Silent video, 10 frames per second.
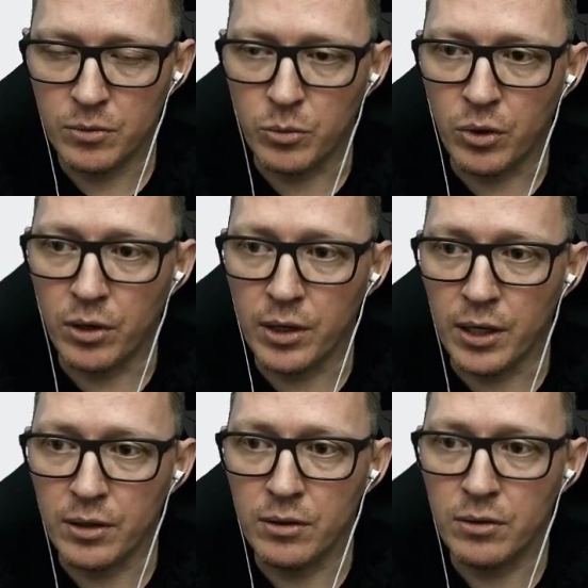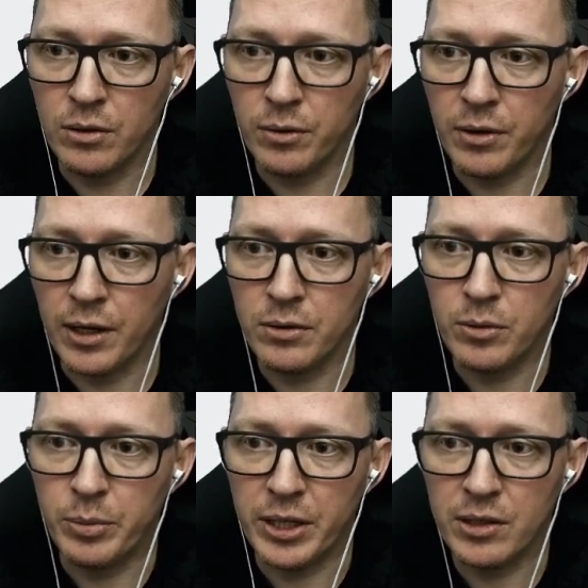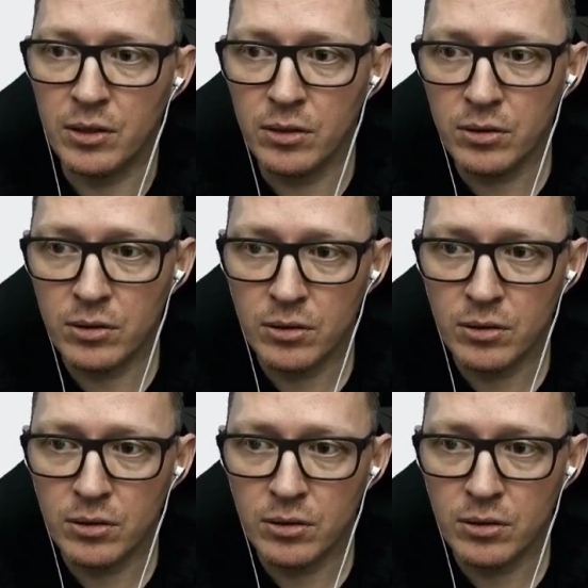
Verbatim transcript: more than two thousand pixels,